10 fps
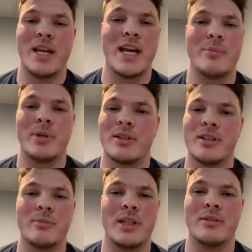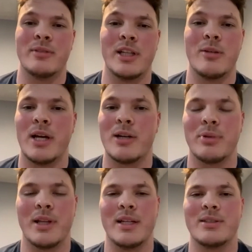be happier, couldn't be in a better
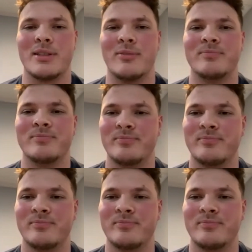place. So.